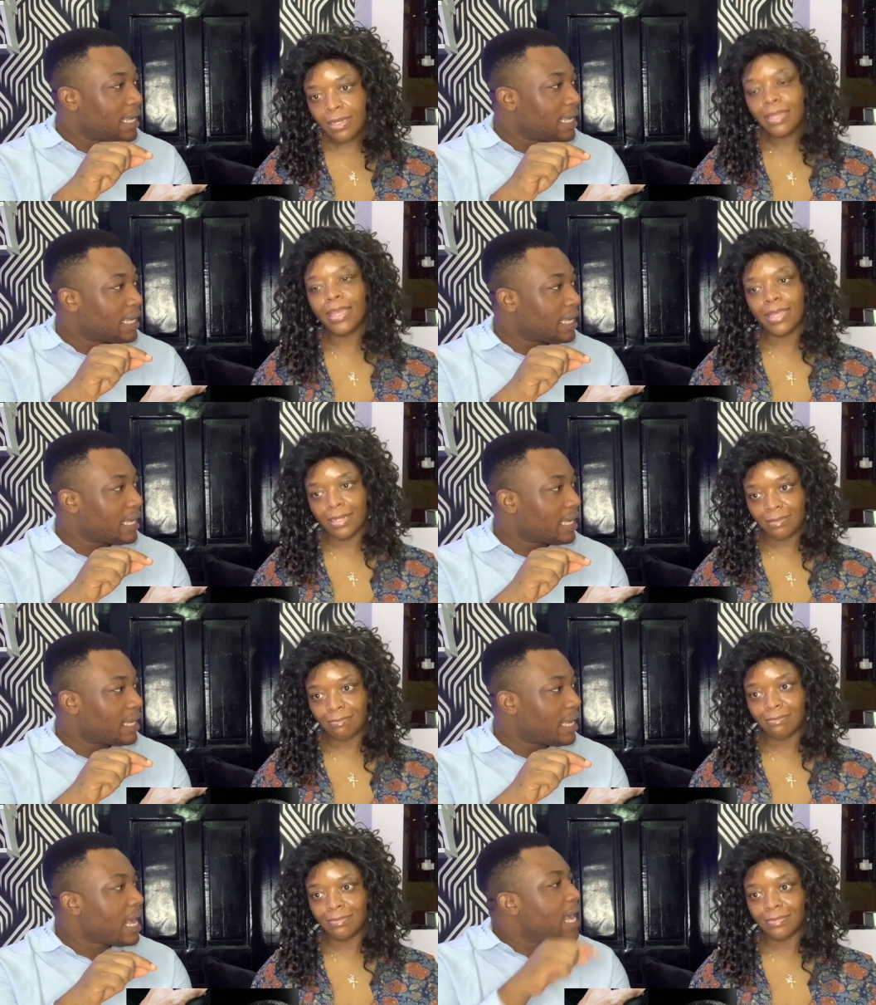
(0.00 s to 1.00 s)
Speaker 1: again.
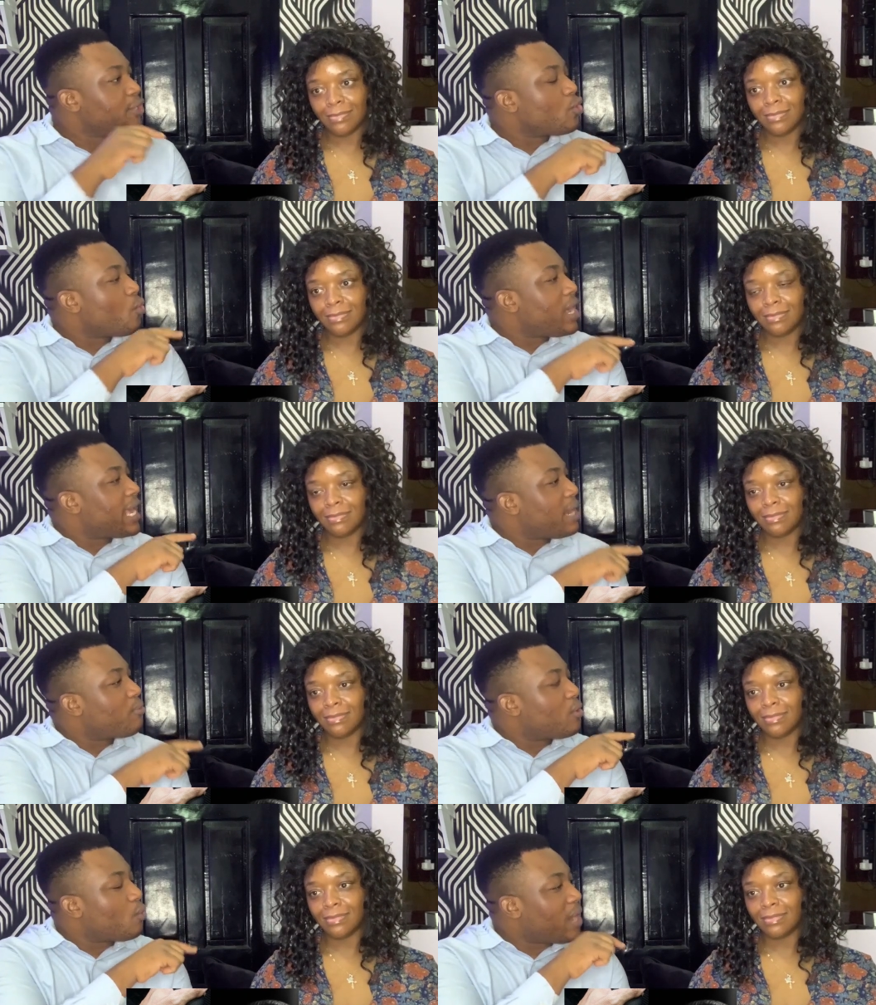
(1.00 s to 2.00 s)
So again,
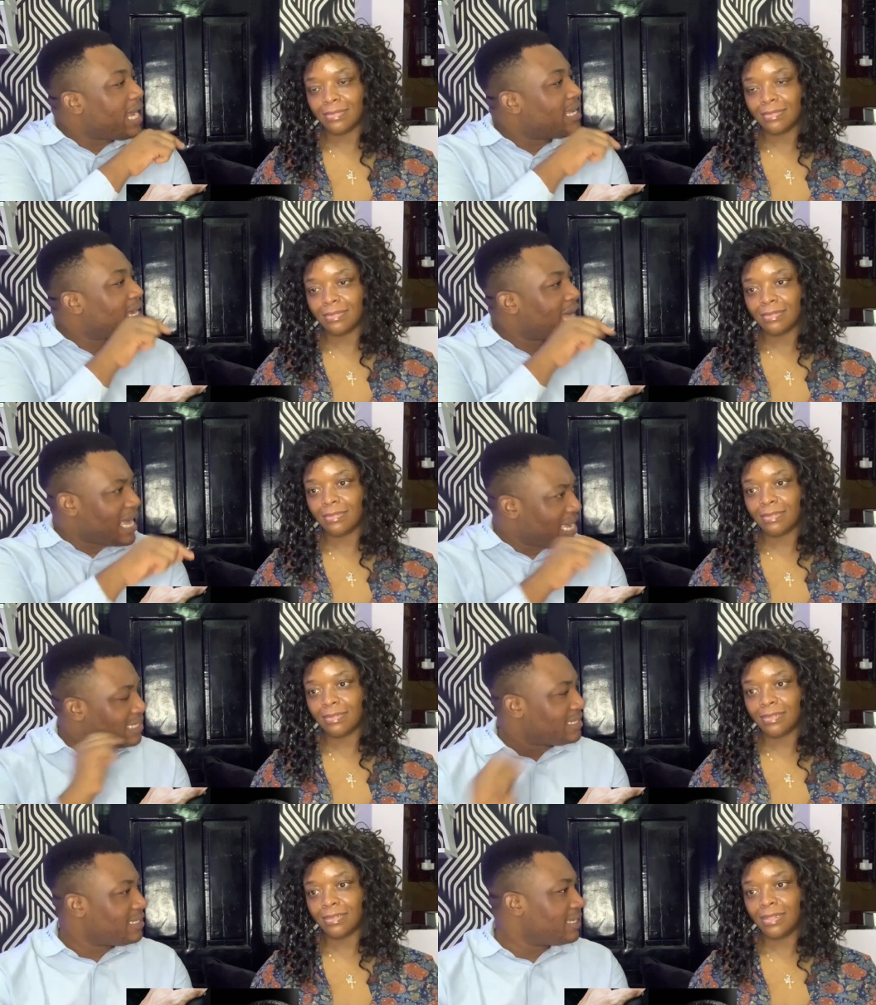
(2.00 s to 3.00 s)
but why the
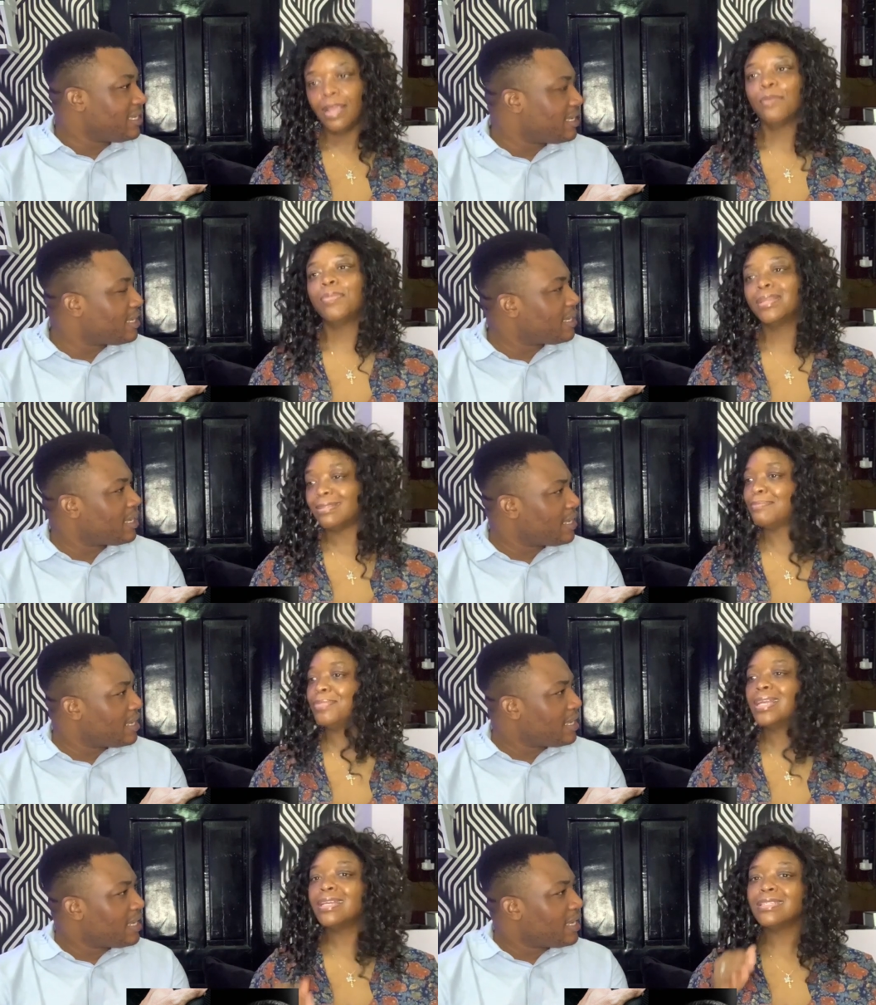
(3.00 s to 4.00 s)
gas?
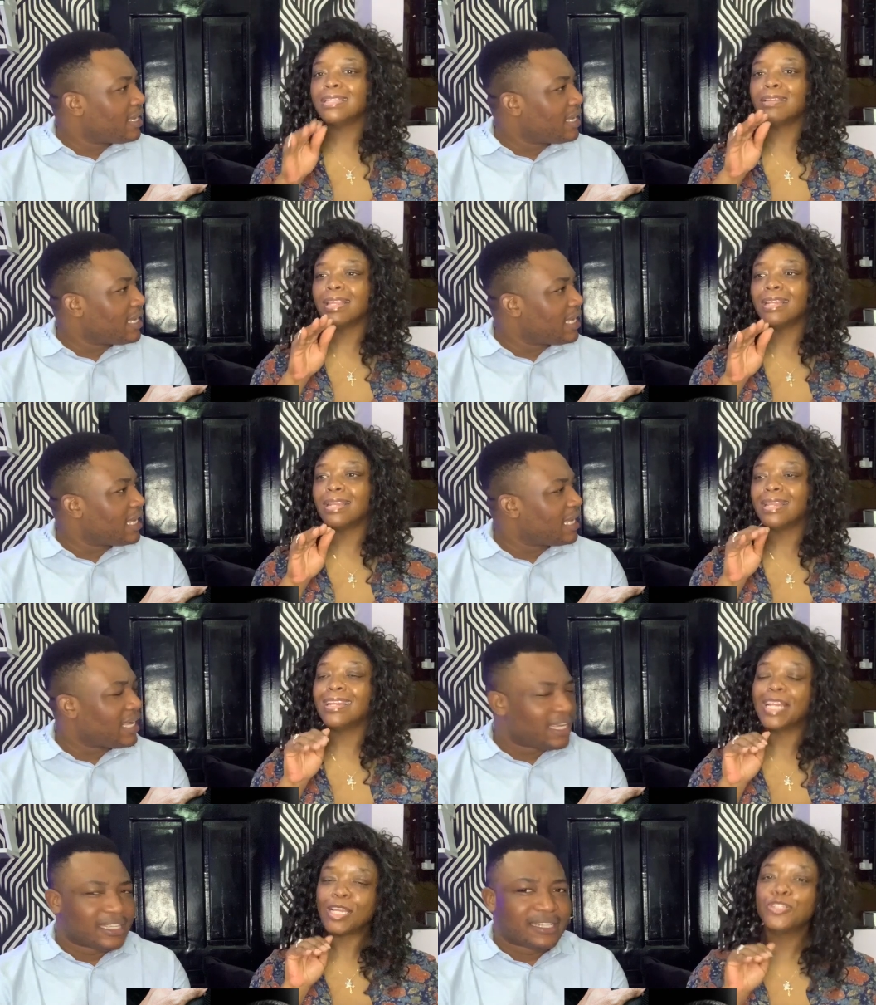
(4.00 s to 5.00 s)
Speaker 2: because it, it, it
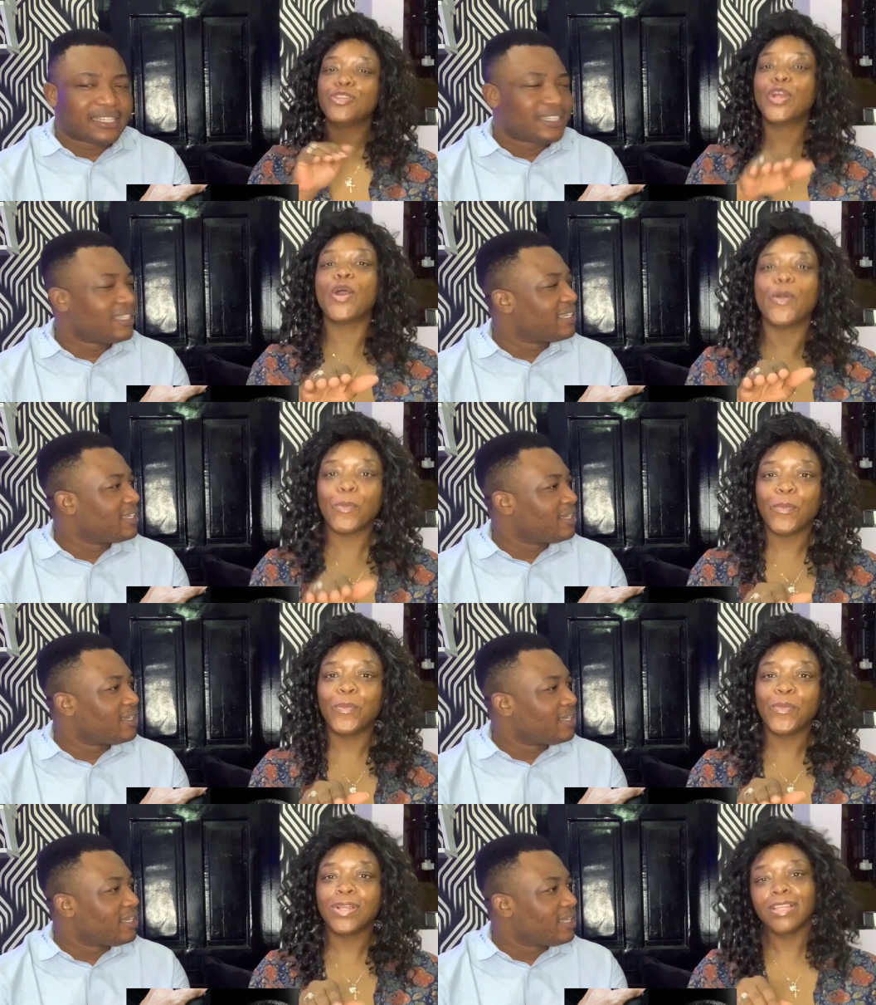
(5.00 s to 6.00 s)
allows you to go.
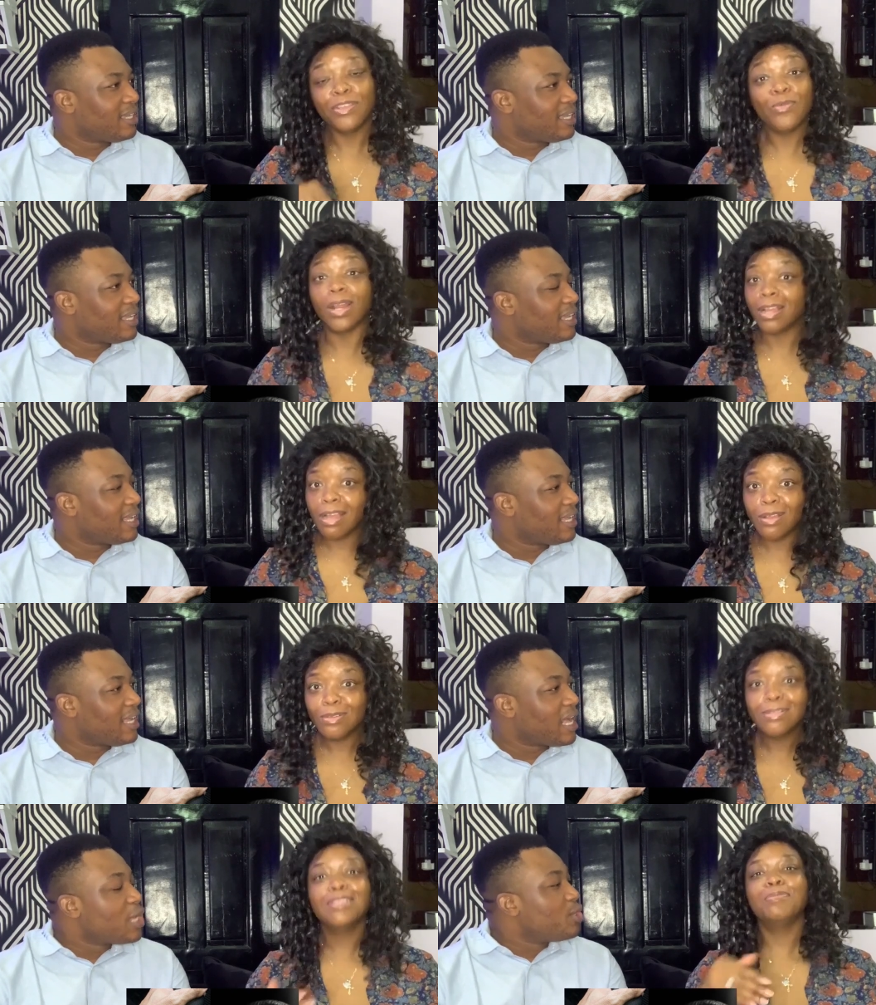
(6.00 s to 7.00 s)
You want to go.
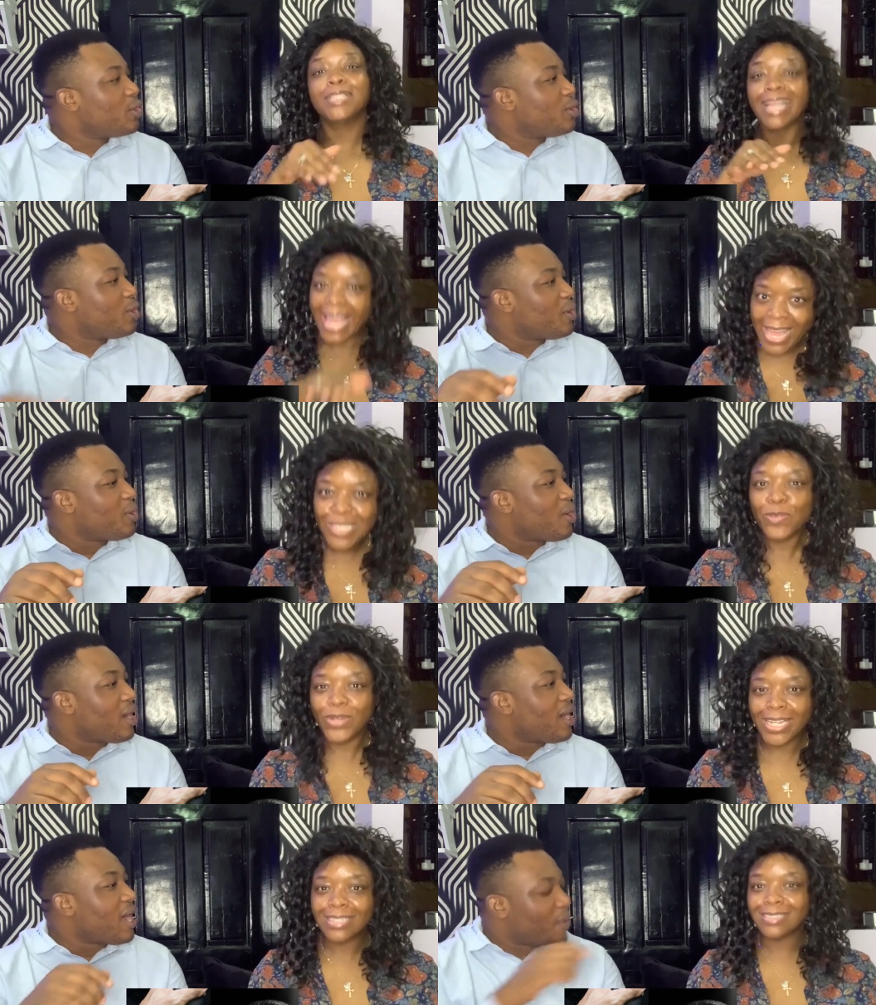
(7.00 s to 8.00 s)
You put the gas
Speaker 1: on
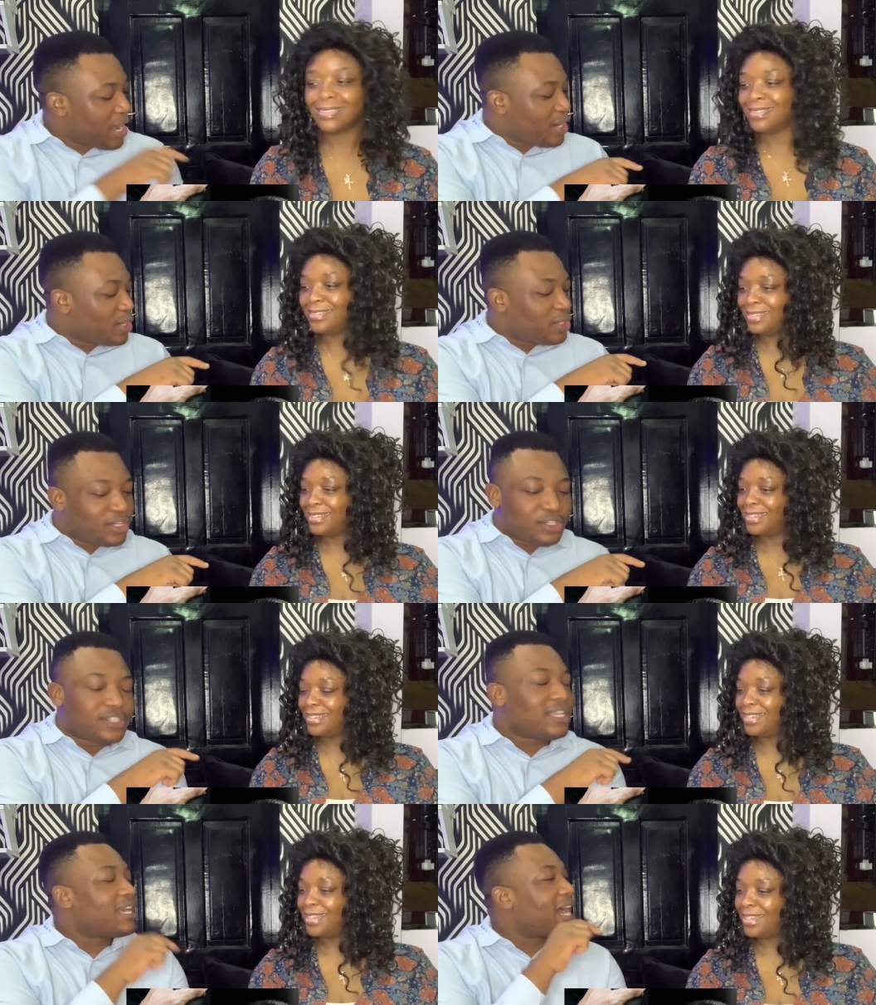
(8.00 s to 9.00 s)
it. Wait, th- th- does
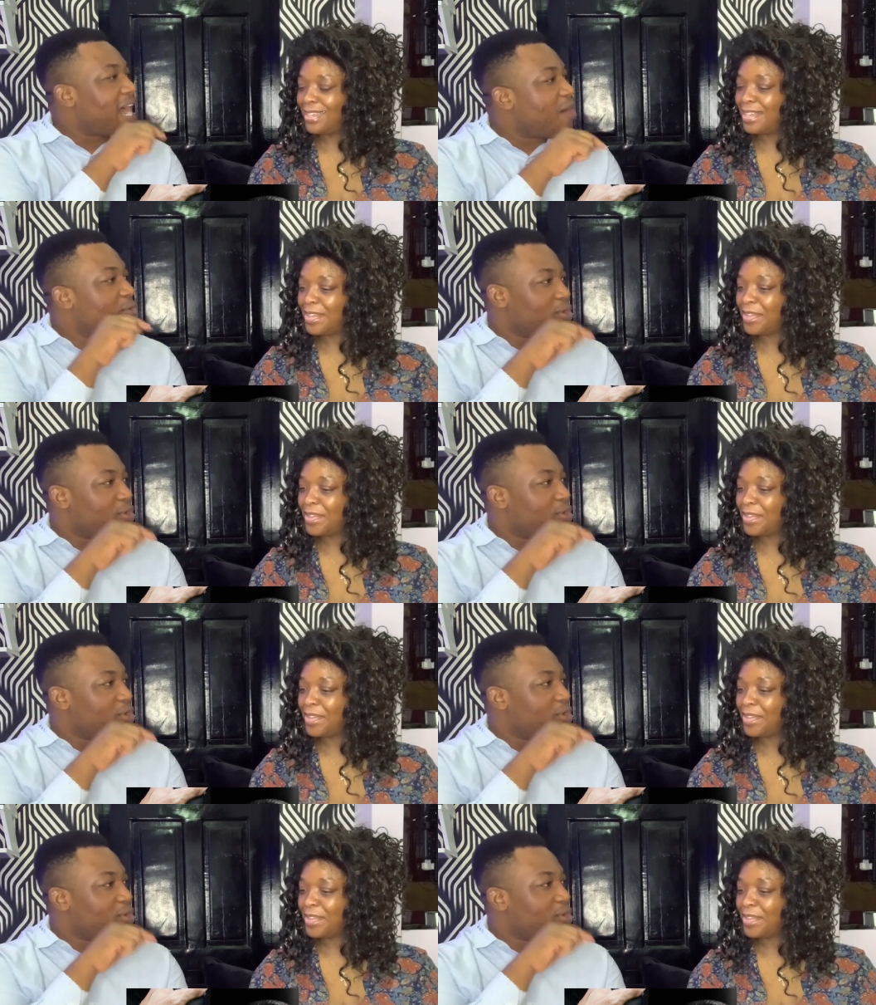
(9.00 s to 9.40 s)
the car run